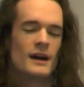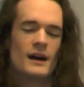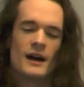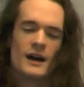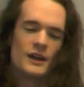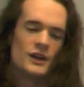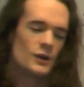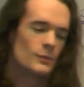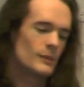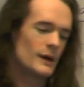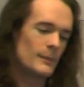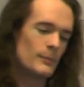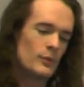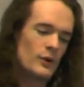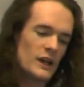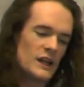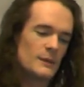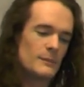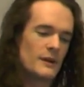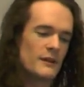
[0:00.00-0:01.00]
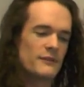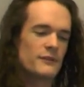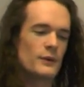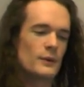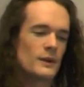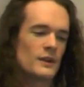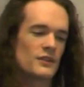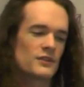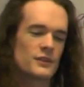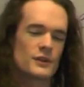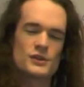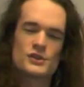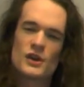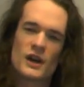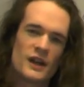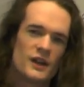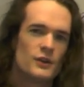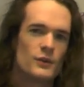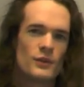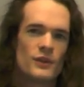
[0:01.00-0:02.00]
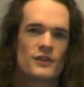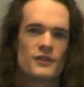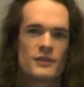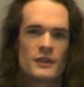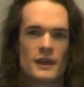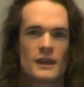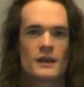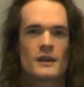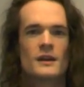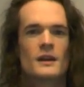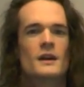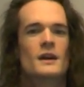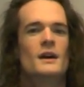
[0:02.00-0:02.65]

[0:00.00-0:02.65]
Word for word: I know my brain and my focus, they're trying to do this thing,